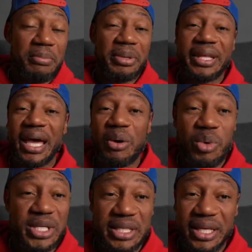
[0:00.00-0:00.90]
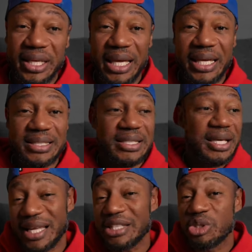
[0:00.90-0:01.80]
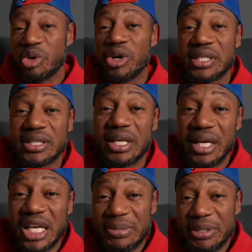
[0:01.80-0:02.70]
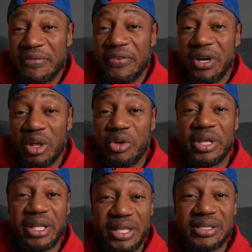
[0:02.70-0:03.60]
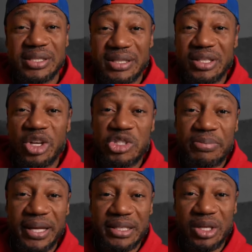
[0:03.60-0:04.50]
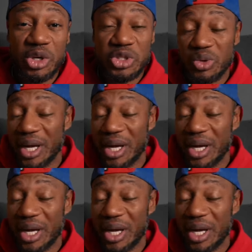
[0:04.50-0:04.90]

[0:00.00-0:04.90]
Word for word: But that wasn't the case. That store is, especially for clothing, is, is a dope spot to go to.